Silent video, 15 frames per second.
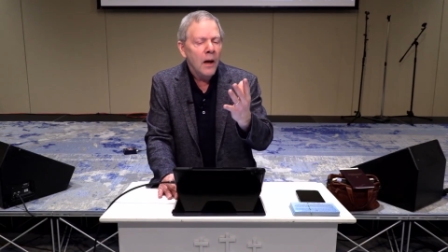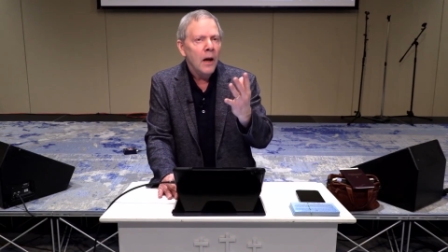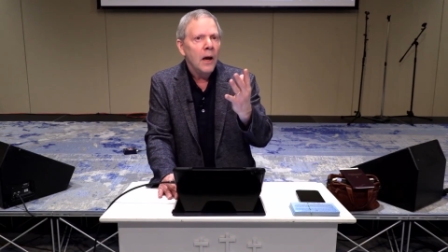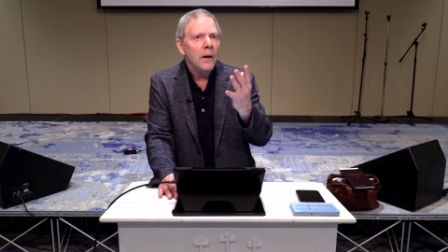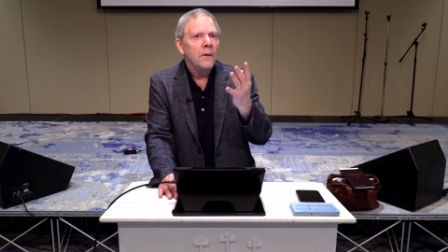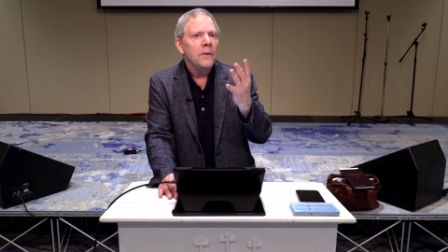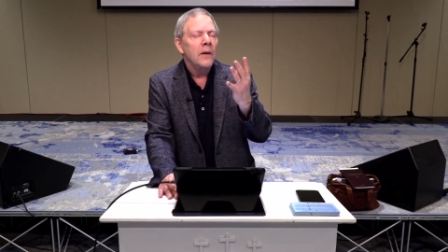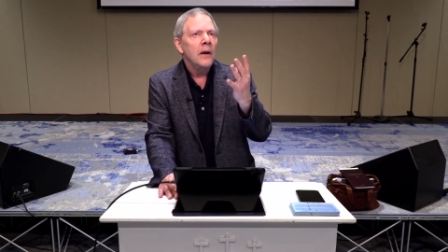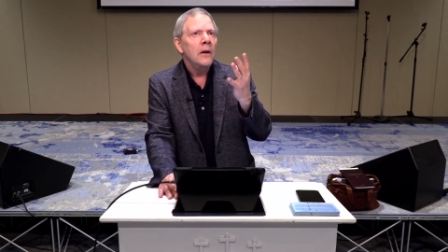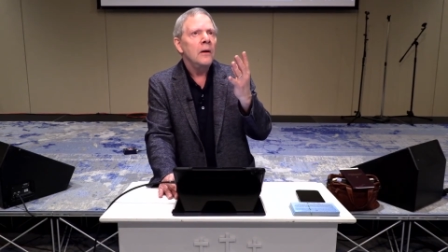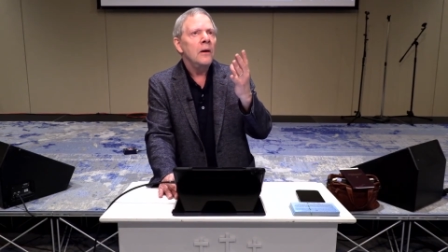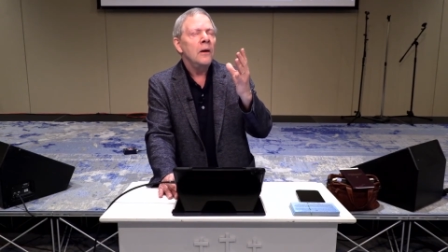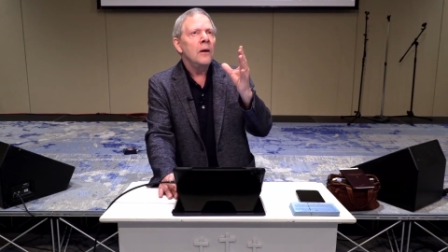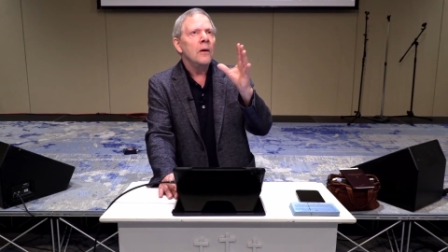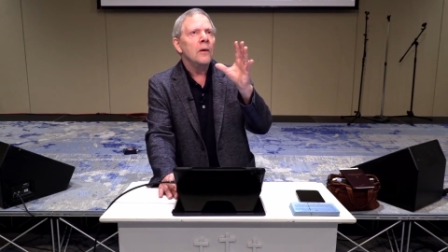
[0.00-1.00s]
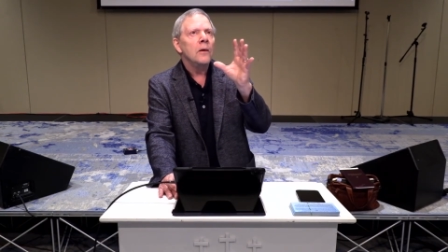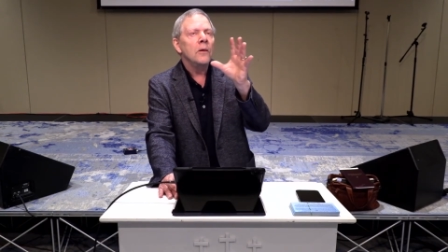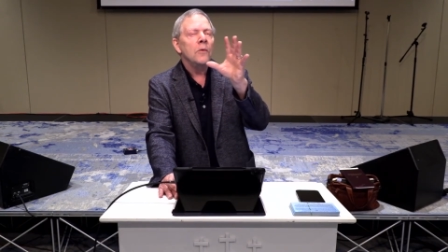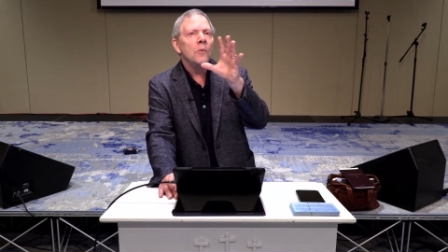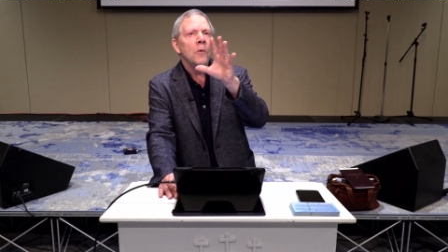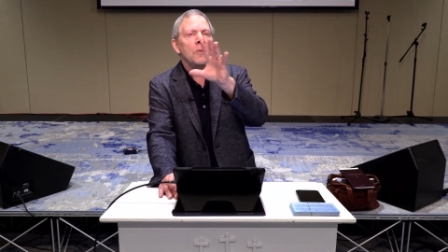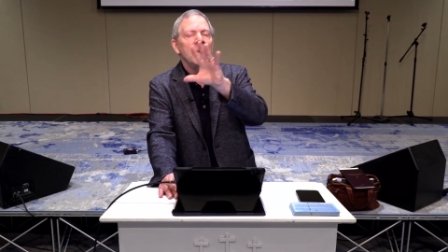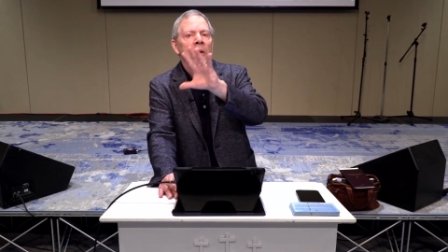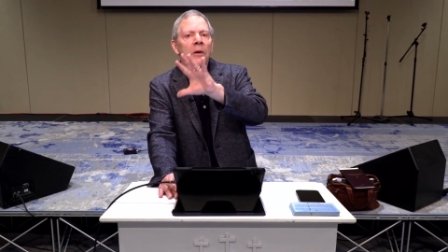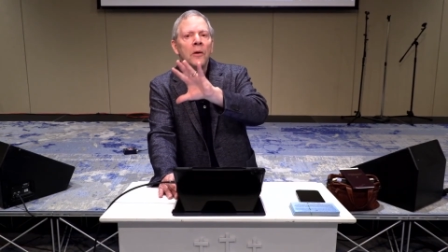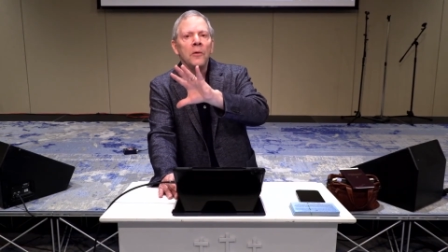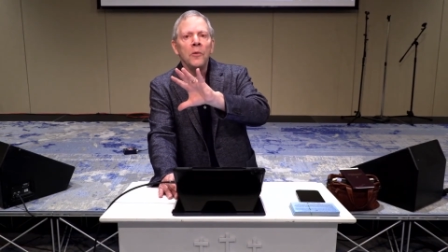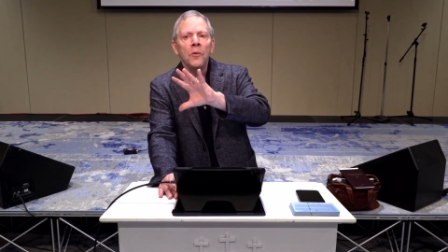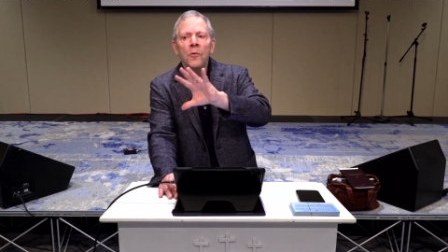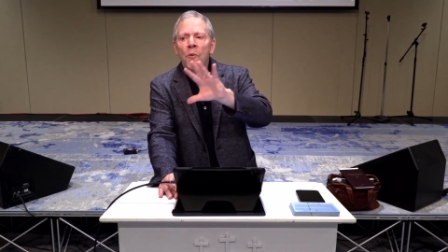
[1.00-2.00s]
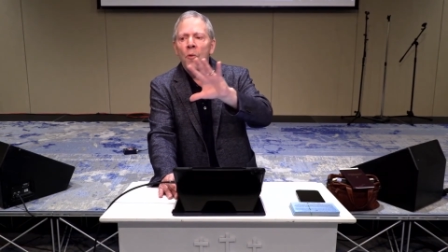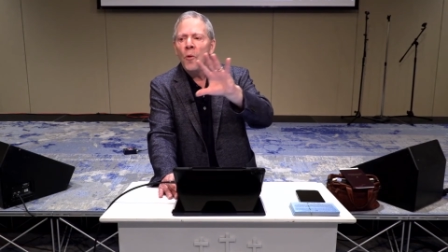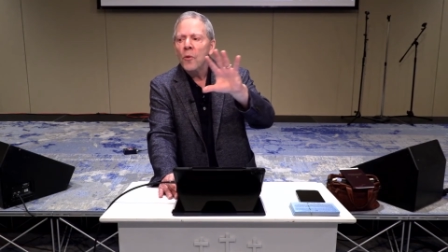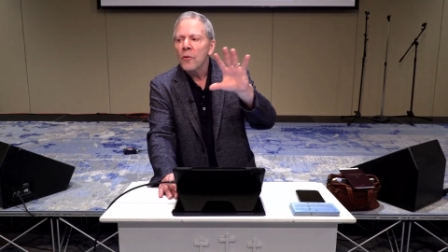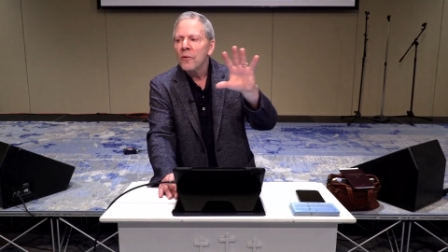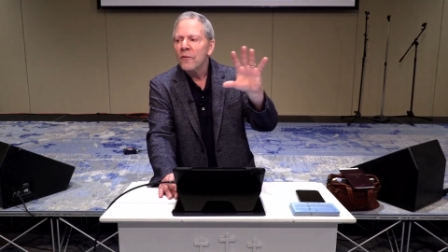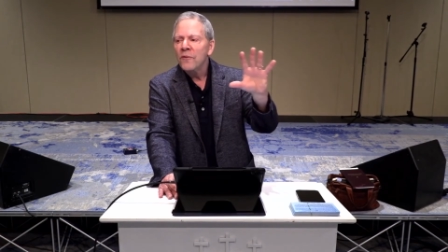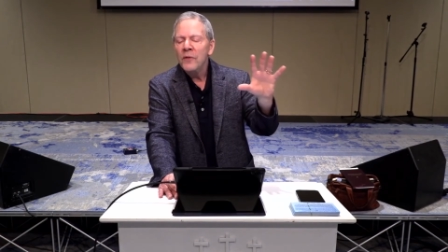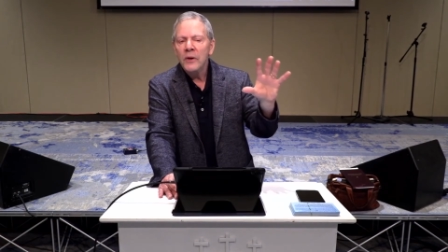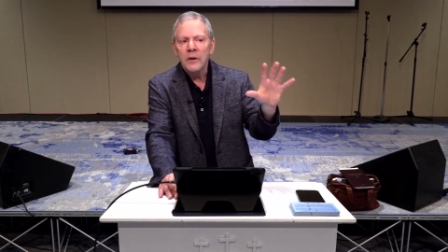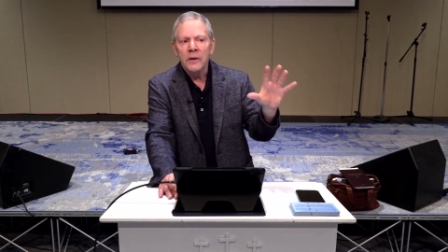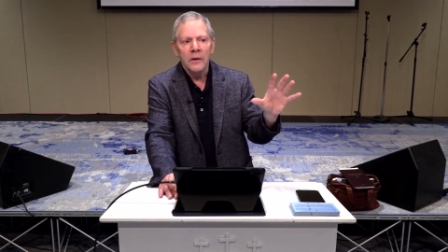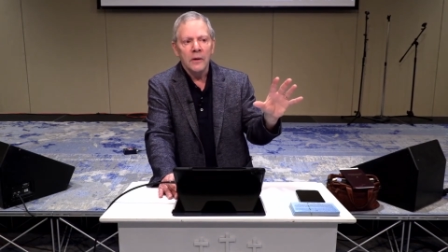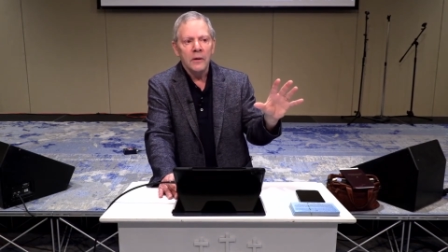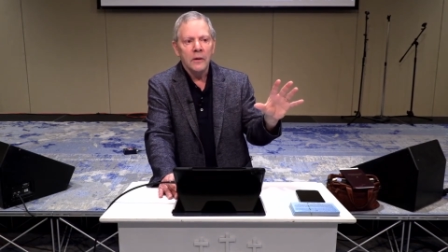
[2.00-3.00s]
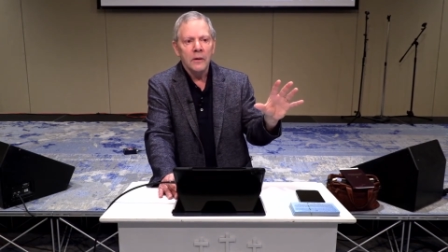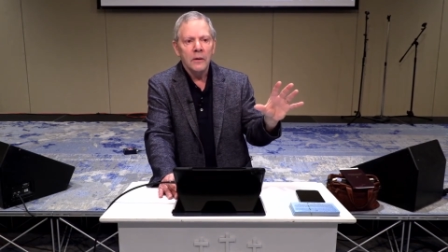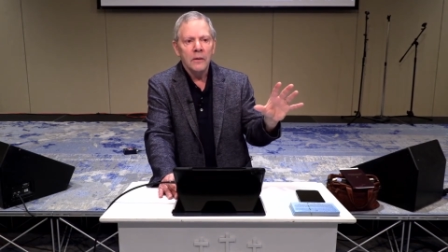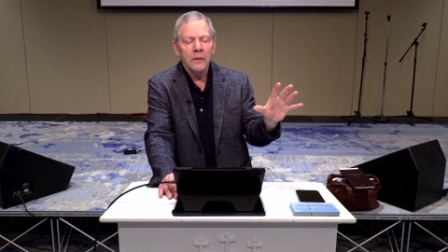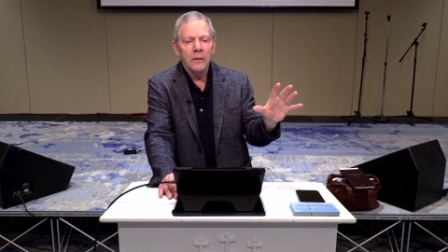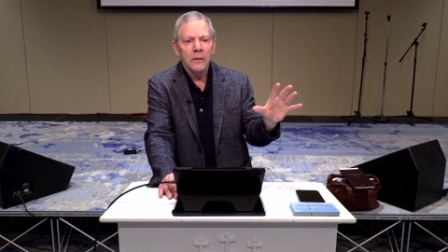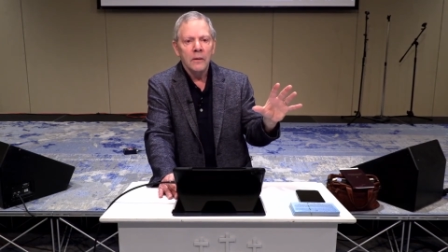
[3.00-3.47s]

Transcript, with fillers: And then you will be in a new order of physics,